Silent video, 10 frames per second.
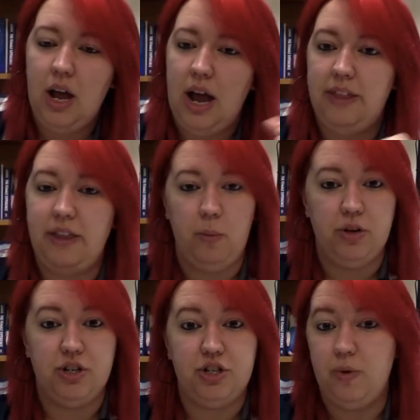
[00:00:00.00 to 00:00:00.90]
and they
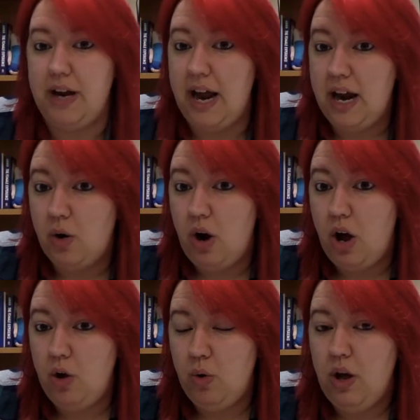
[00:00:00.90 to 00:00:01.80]
wanted to do an
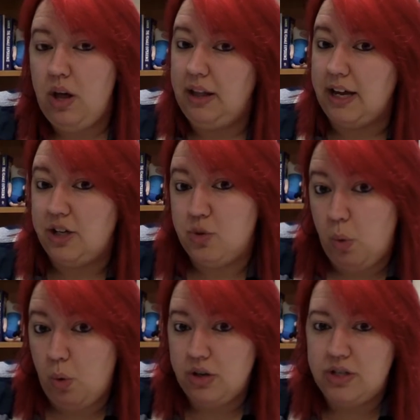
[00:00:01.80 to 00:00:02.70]
arrow like
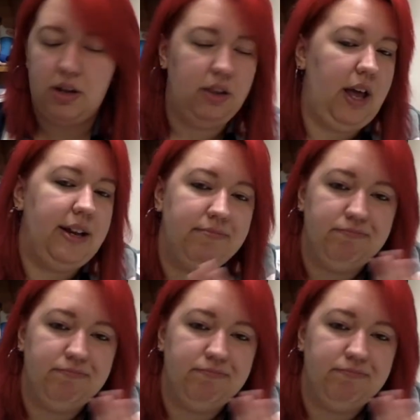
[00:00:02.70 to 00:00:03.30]
towards, like